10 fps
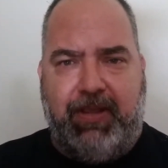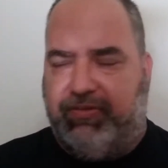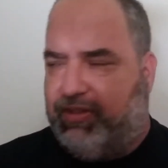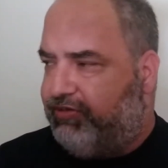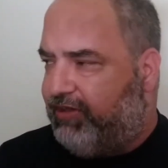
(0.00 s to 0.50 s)
It's
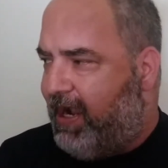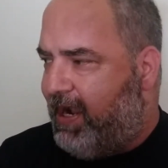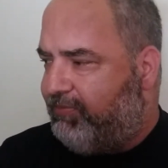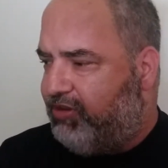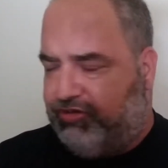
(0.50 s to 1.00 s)
time
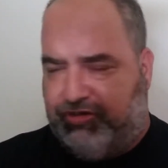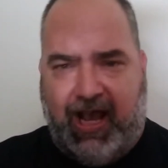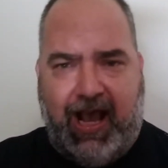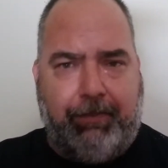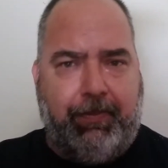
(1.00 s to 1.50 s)
to
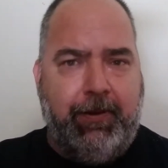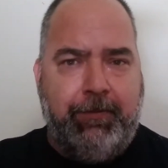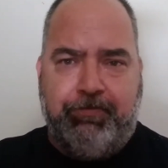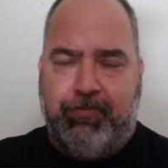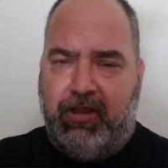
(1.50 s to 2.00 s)
stop
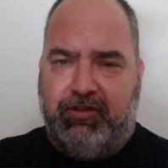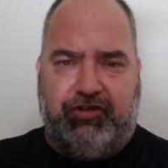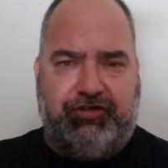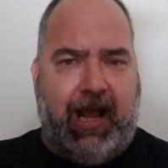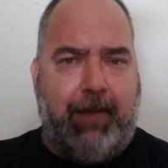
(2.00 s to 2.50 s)

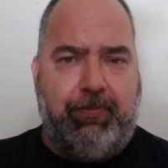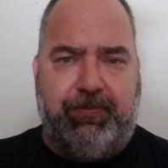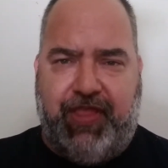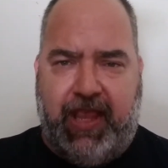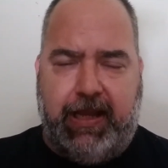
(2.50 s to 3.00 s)

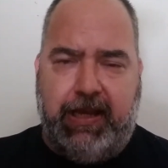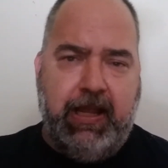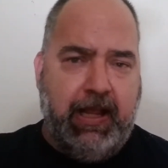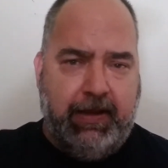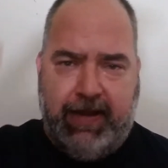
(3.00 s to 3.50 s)
thinking
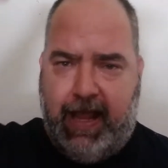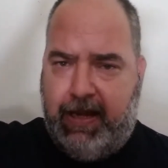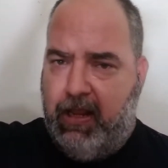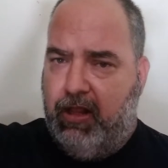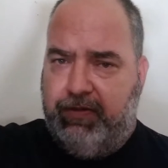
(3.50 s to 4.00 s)
that
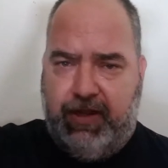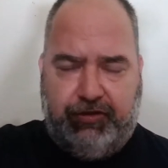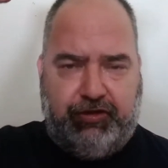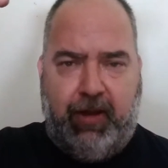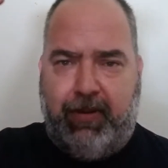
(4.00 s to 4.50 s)
there's
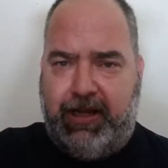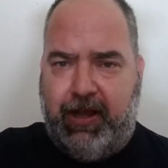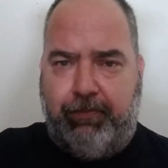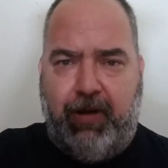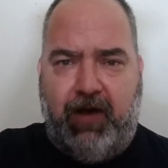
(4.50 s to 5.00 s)
somebody
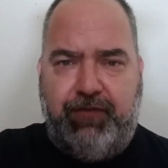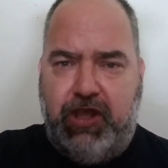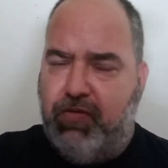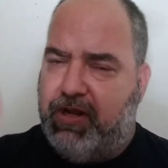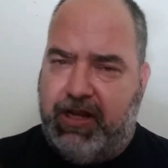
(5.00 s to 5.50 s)
above you
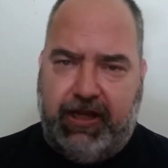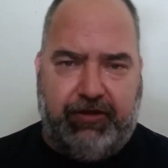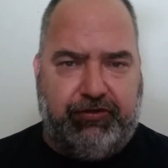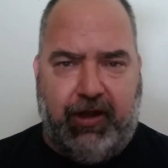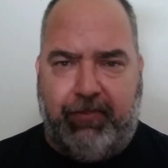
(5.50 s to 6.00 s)
and that there's
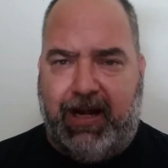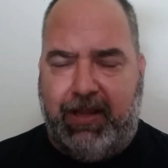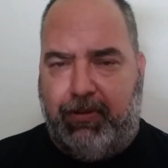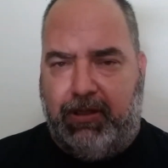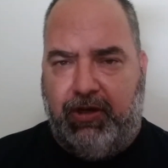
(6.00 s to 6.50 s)
somebody
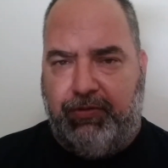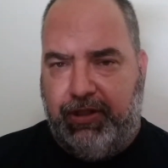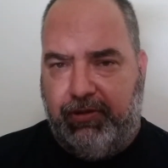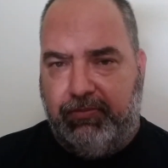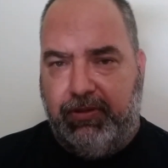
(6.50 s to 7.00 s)
below you.
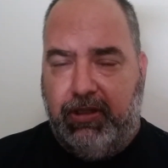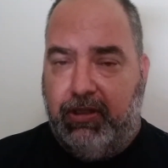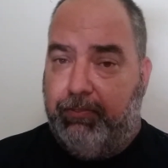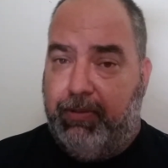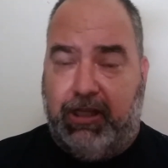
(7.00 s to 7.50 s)

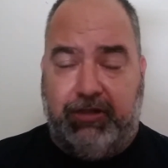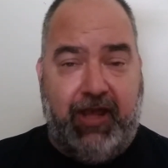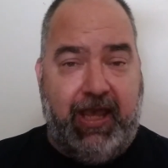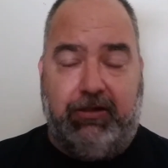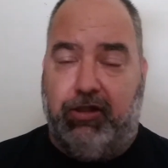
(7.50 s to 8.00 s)
Because hey,
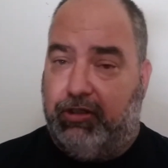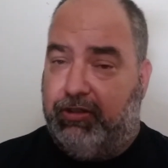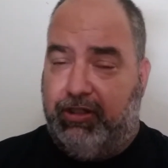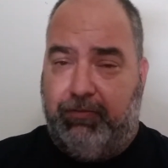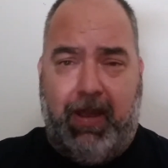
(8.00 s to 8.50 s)
look, it's
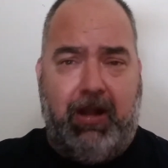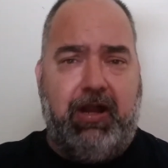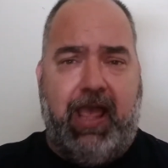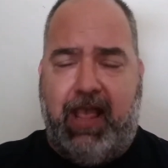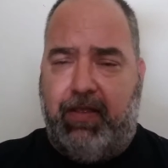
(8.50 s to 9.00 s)
better
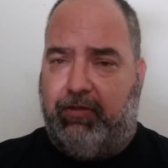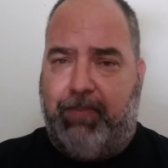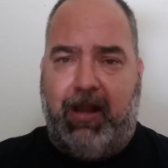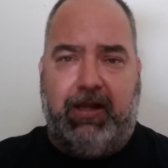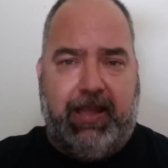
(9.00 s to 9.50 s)

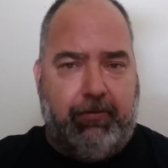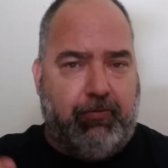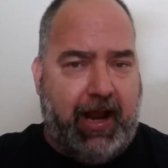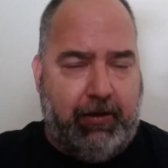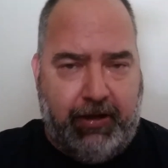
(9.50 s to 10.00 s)
to get
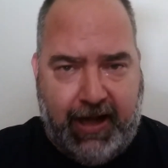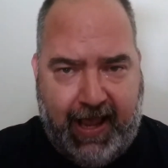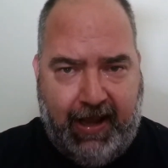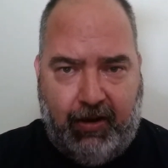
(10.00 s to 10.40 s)
right now.